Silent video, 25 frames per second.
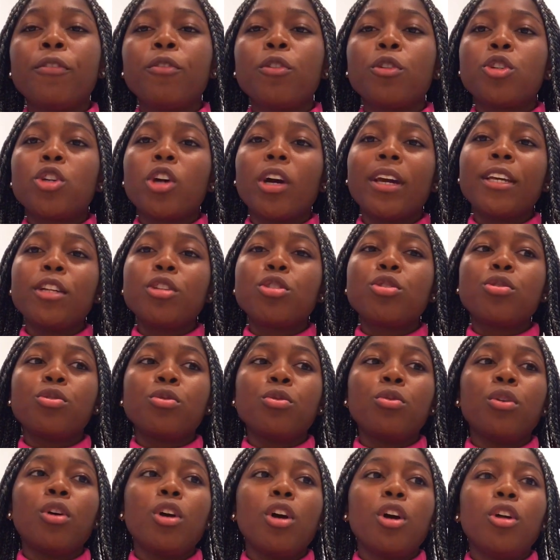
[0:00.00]
talking
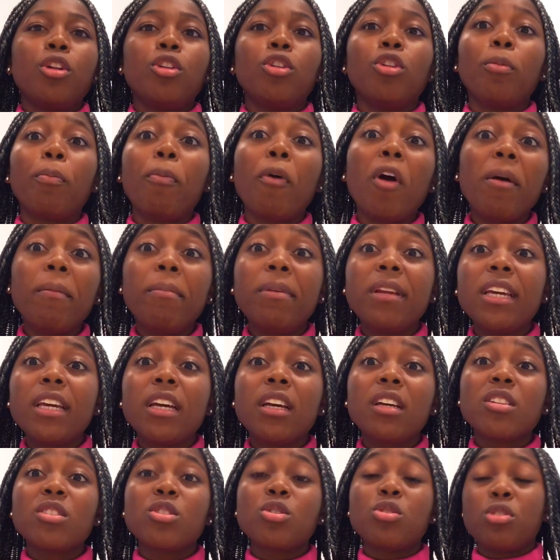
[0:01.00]
to the public,
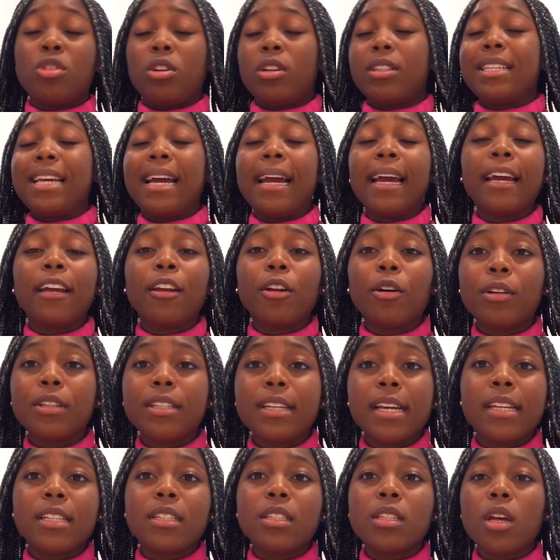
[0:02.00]
to your target
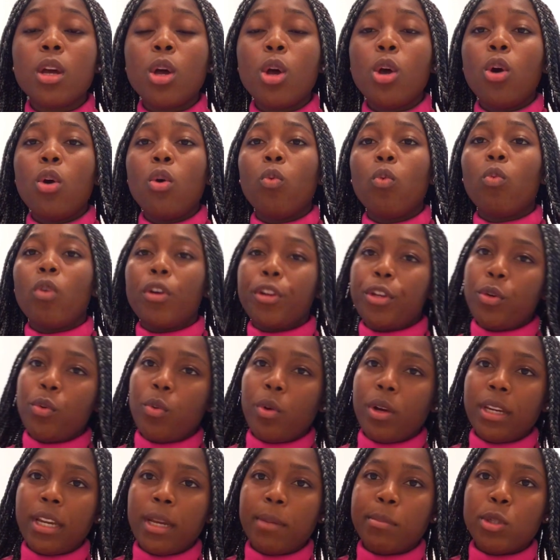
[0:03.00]
audience, what do you
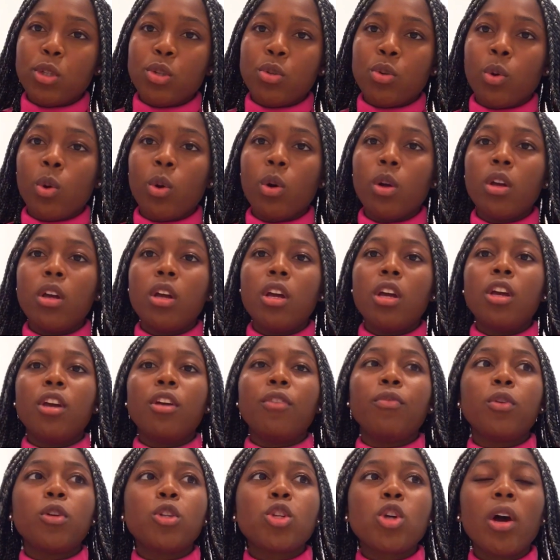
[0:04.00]
want them to know?
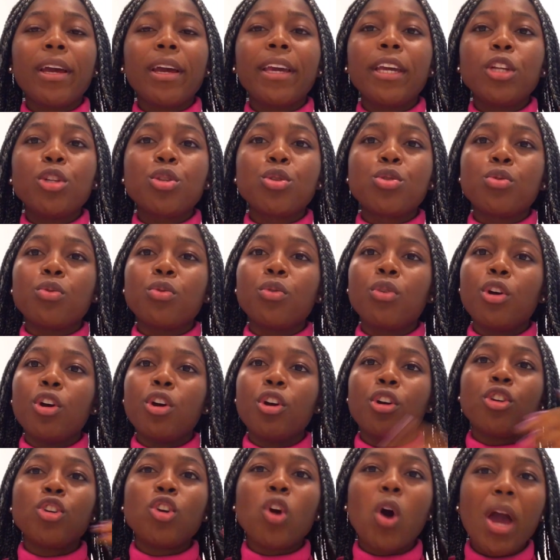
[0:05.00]
If you're talking to
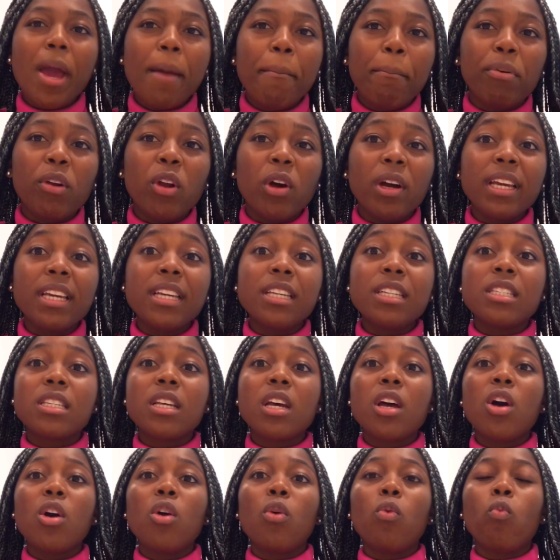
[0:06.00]
your employees,
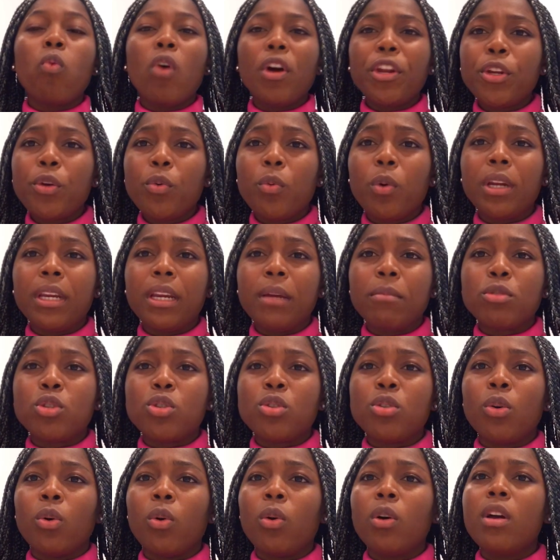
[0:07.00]
what do you want them to
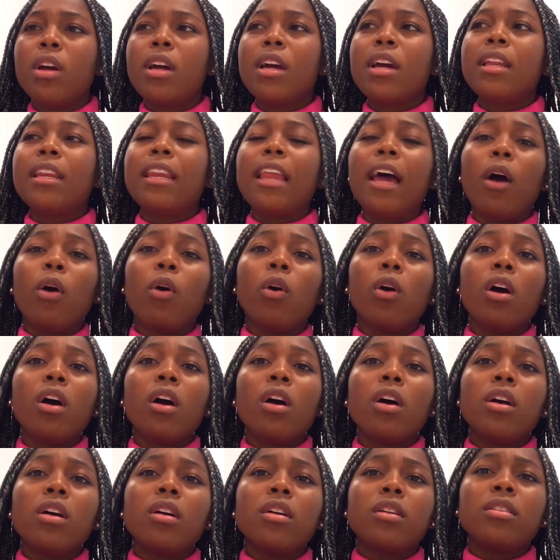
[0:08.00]
know? Now,
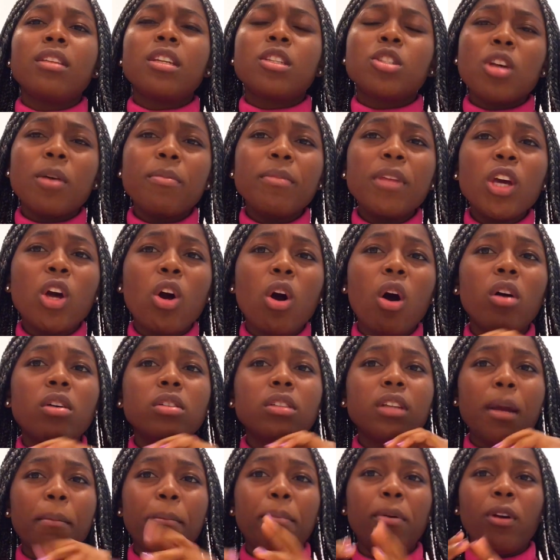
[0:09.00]
there's something called
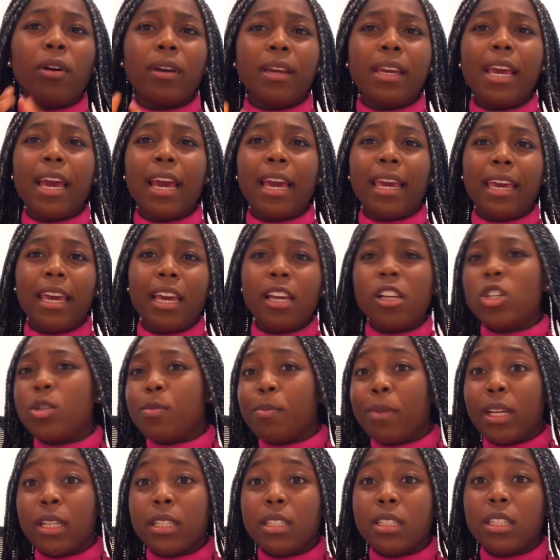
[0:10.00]
employee
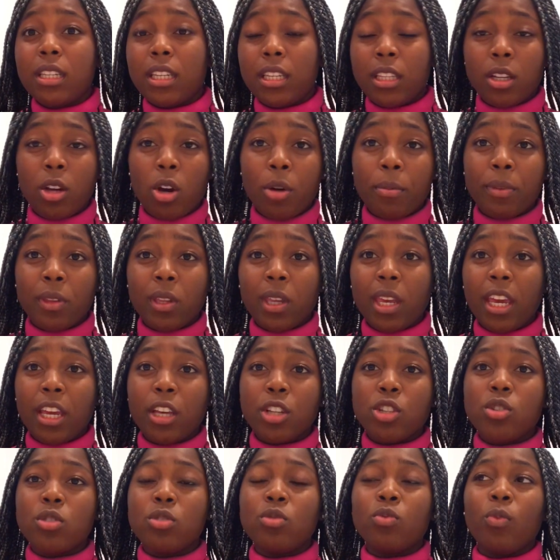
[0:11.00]
engagement in
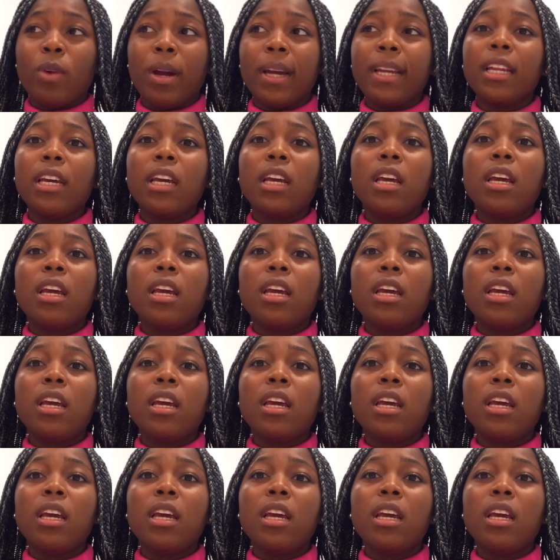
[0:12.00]
communication, right?